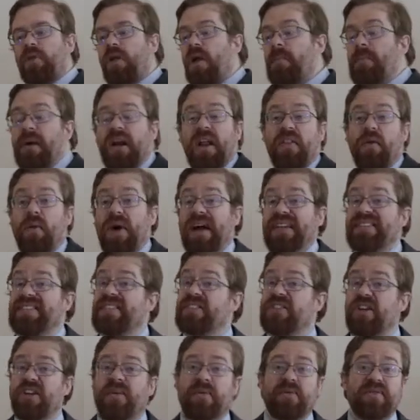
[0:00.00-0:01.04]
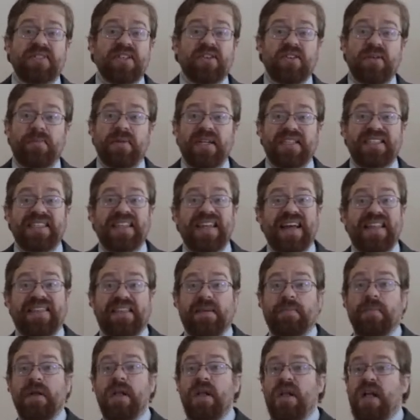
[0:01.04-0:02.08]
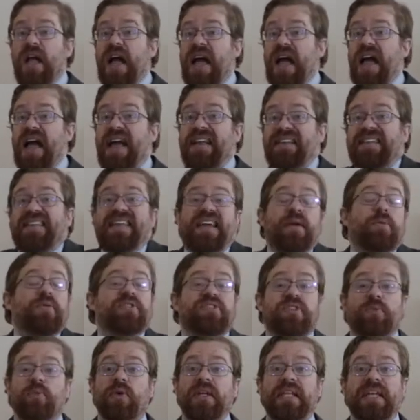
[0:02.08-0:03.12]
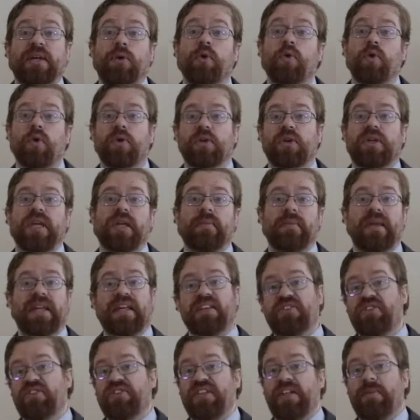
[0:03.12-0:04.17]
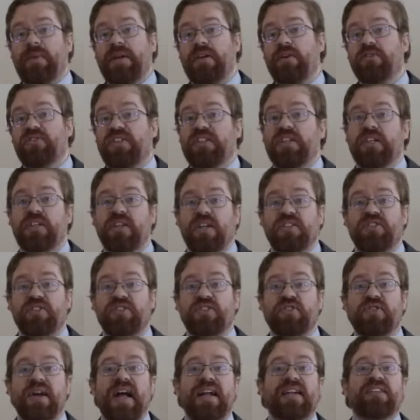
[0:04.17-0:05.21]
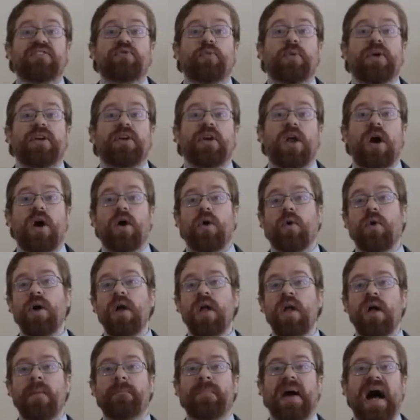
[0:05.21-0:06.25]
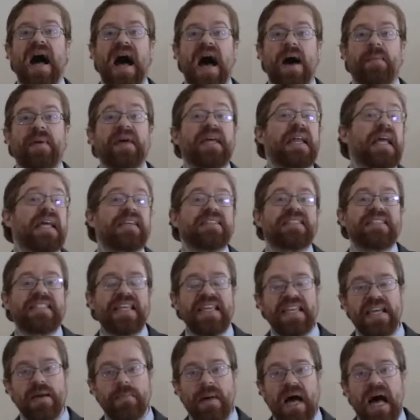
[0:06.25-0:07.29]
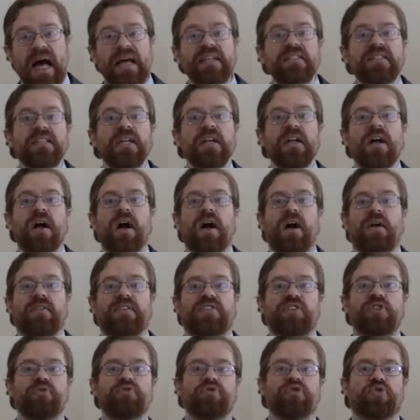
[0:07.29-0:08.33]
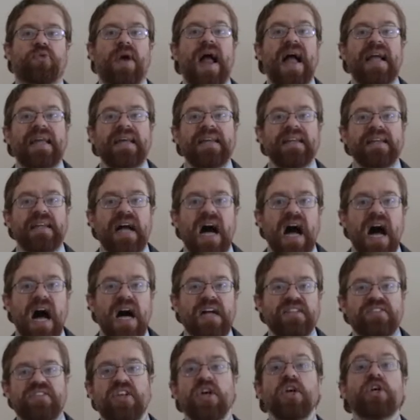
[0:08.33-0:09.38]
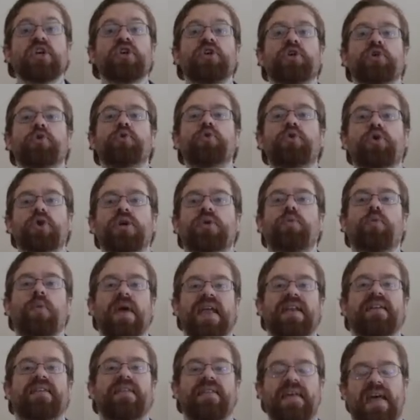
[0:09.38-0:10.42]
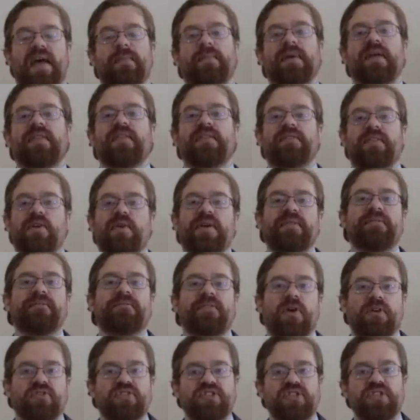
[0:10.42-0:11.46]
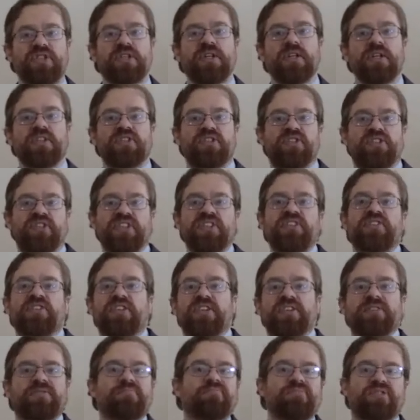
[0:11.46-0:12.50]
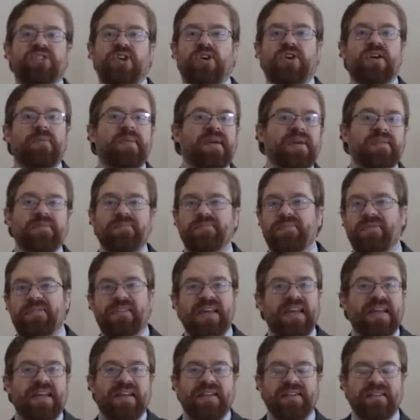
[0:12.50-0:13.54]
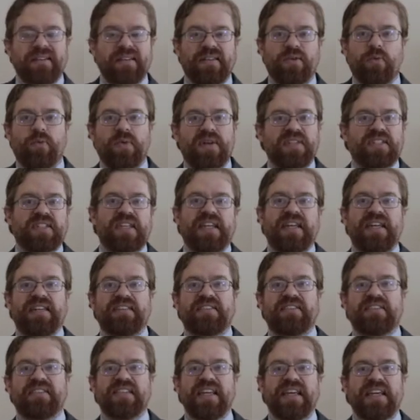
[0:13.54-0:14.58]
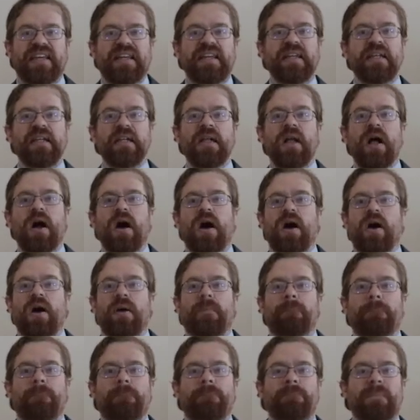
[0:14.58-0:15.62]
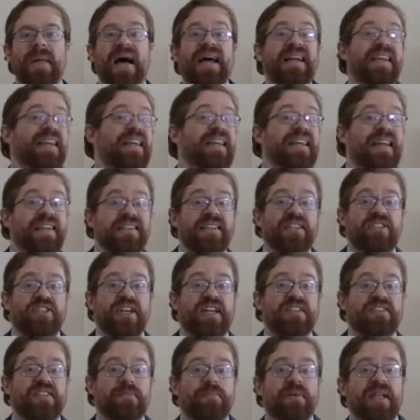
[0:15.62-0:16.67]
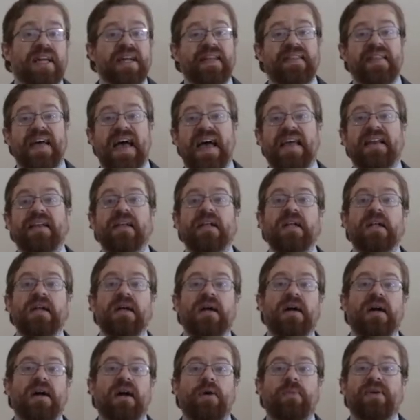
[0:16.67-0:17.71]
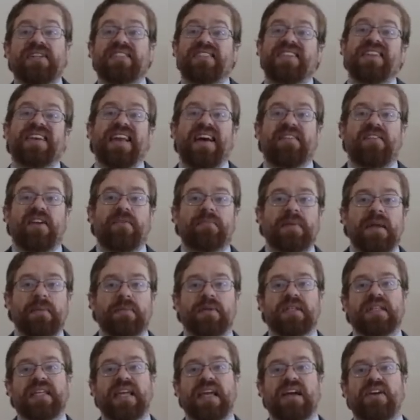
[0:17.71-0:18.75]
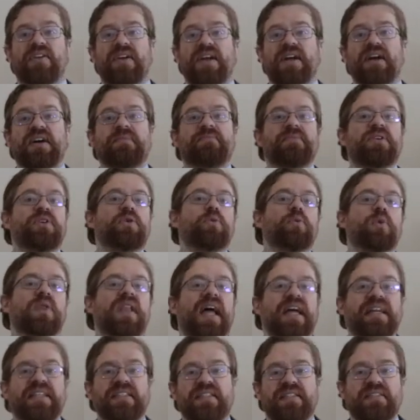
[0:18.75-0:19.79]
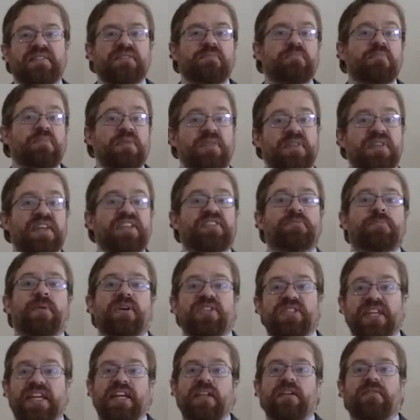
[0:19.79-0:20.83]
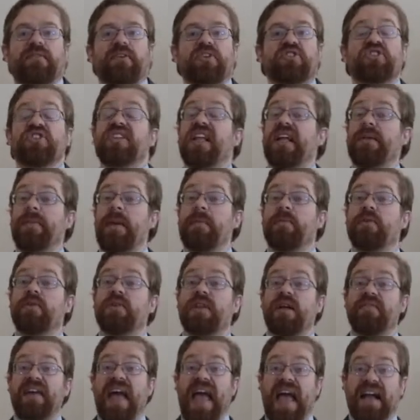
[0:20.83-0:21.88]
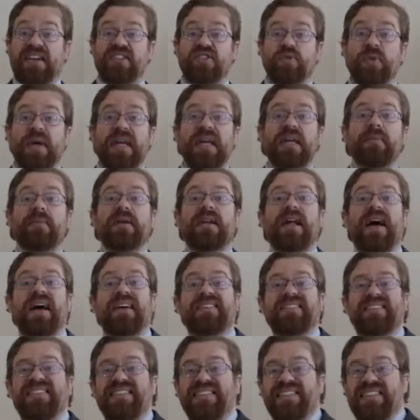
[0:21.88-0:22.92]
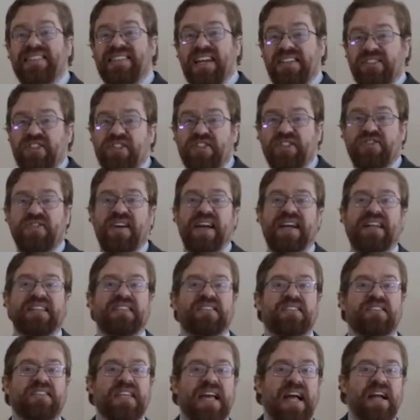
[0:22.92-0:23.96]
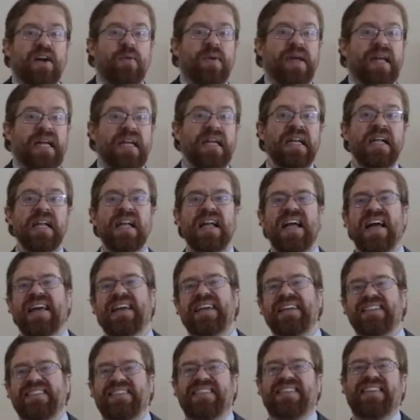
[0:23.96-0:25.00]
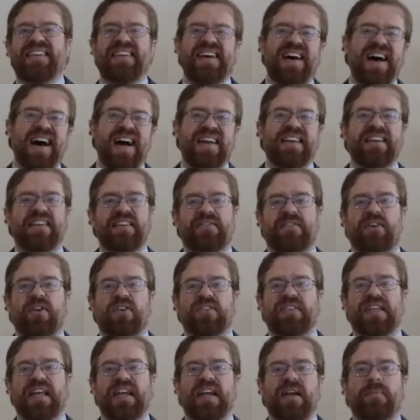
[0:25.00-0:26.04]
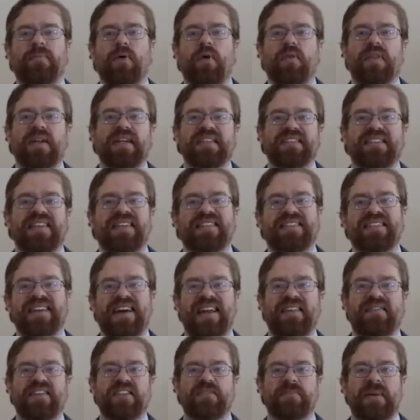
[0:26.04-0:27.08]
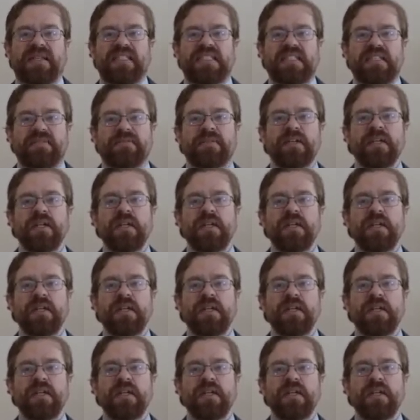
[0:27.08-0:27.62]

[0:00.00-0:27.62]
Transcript: But otherwise, the tournament was the only place to get them. And they were some really cool-looking miniatures. Anybody who's into Dungeons & Dragons would know Bahamut and Tiamat, the 2 dragon gods. You could win them in the very first season tournament thing that WizKids did. I didn't get a chance to play in that. We just didn't have enough people in the area who liked this particular version. A lot of people who love X-Wing, but not Dungeons & Dragons Attack Wing. And it is kind of difficult to get into both. Like I said, it's kind of expensive.